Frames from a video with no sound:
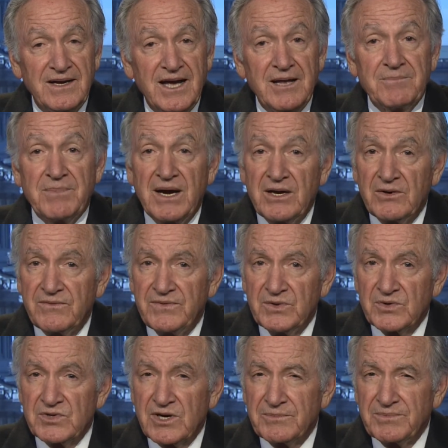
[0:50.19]
And
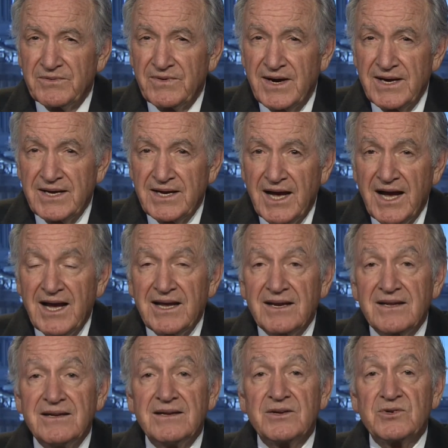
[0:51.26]
biofuels are providing
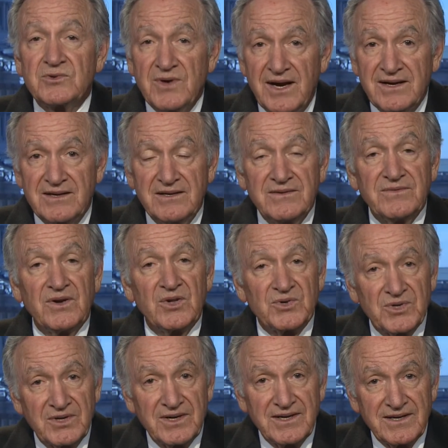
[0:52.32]
highly attractive
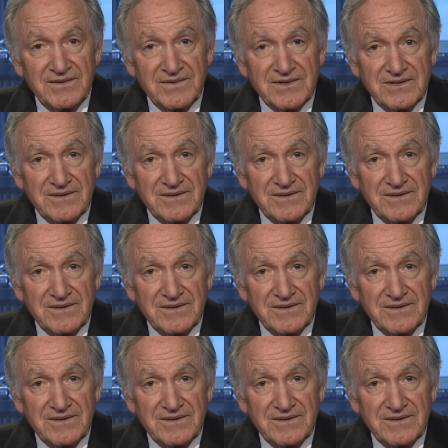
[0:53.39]
alternatives.